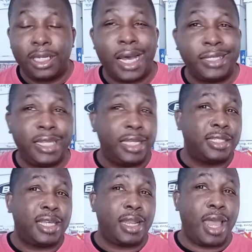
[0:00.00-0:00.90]
I
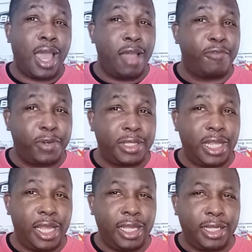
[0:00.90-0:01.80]
didn't get
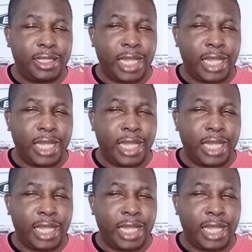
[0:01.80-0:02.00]
everything.